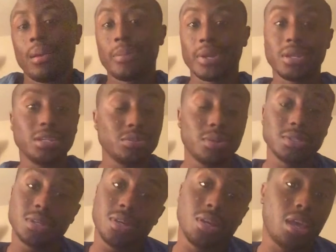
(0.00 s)
But this
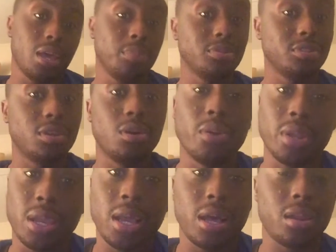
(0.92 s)
was a good episode,
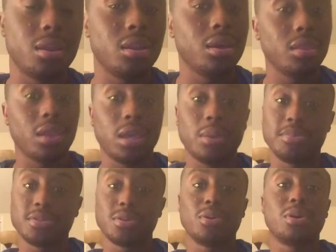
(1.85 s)
and they got another
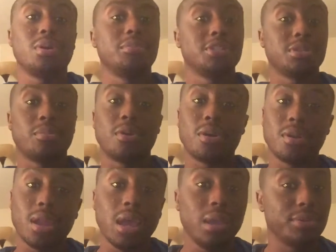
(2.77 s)
episode coming tomorrow
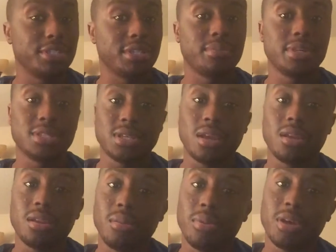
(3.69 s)
night, which I'm
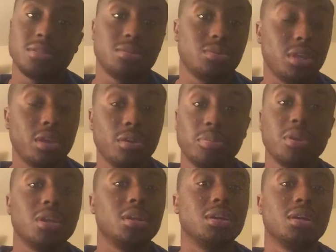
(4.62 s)
excited about. So that'll be
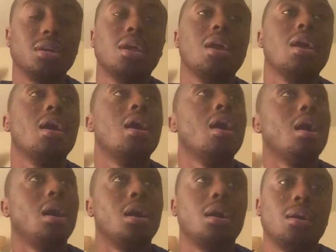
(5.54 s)
good.
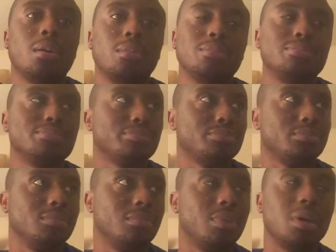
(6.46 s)
Um,
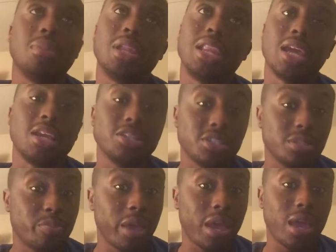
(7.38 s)
but
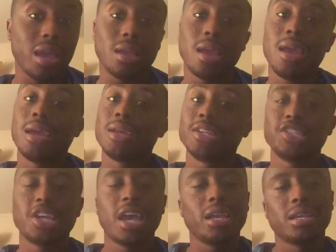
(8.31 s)
Malaysia's back.
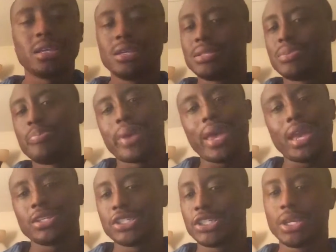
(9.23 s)
Jackie is
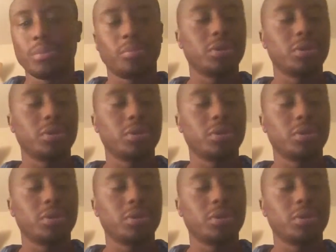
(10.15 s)
batshit